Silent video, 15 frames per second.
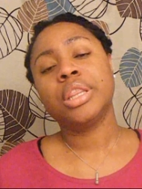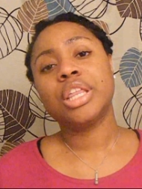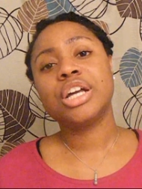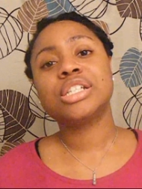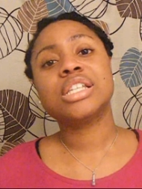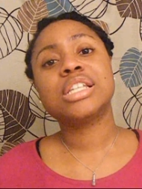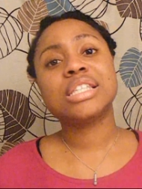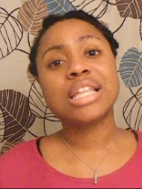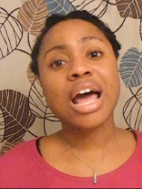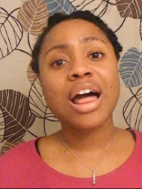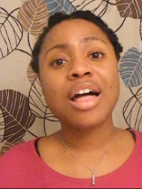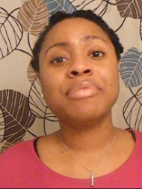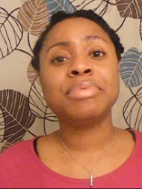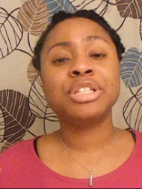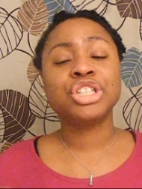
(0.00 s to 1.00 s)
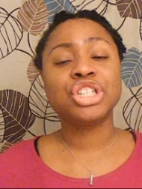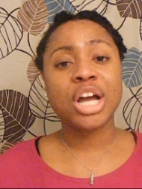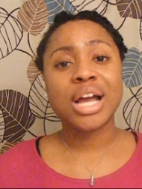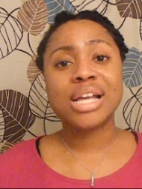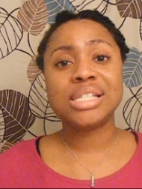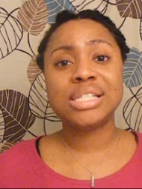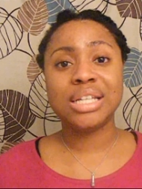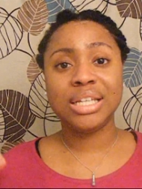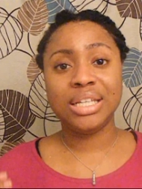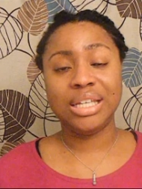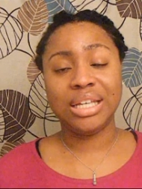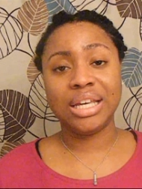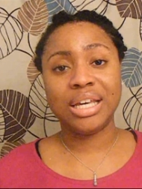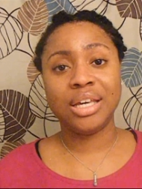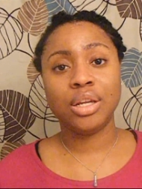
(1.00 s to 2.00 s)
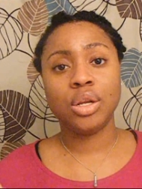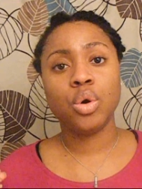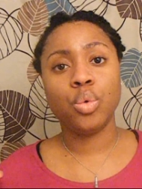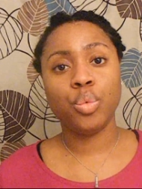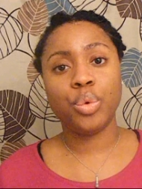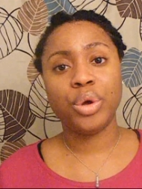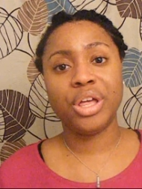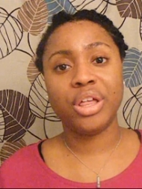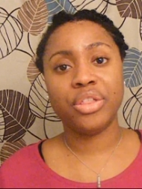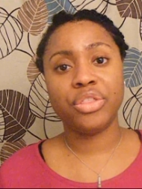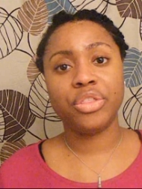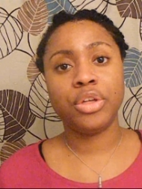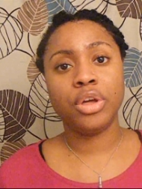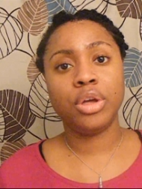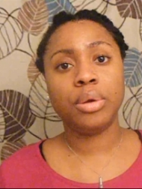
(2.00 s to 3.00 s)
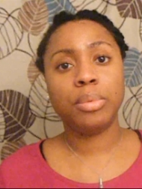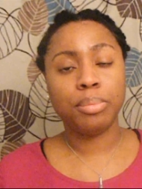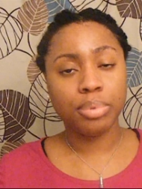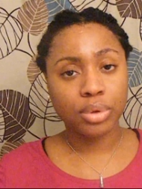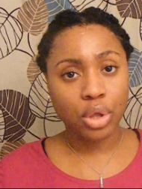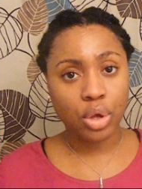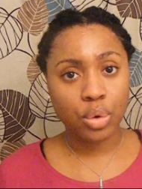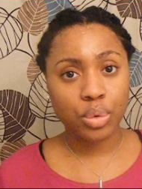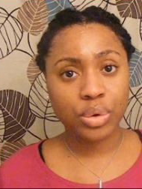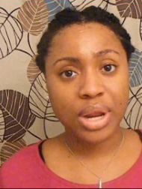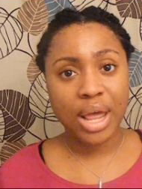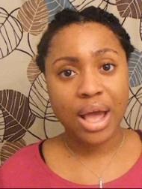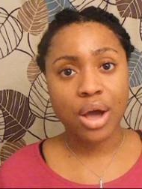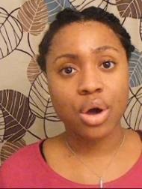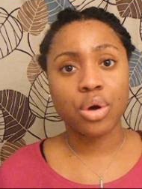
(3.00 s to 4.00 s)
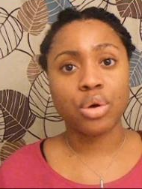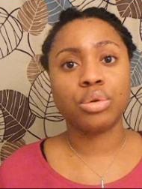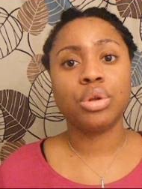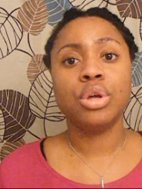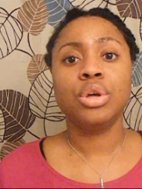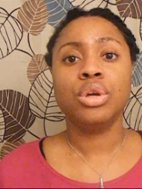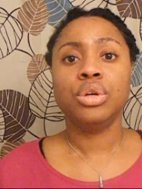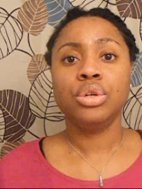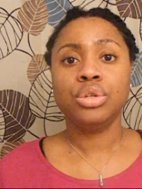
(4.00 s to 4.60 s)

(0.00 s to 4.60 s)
there's a style I've been trying to get with blown out